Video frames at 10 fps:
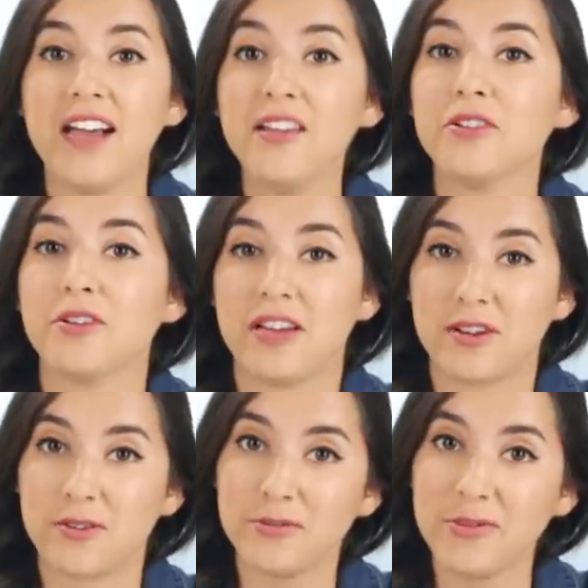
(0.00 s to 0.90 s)
I don't know how to
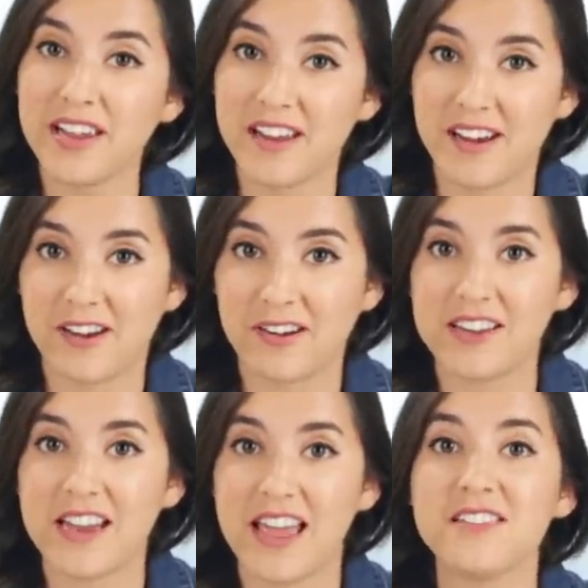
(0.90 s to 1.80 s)
curl my hair
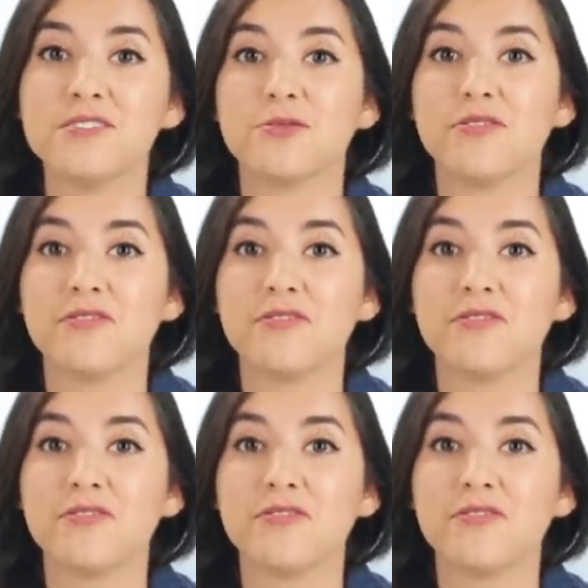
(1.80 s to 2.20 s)
in any sort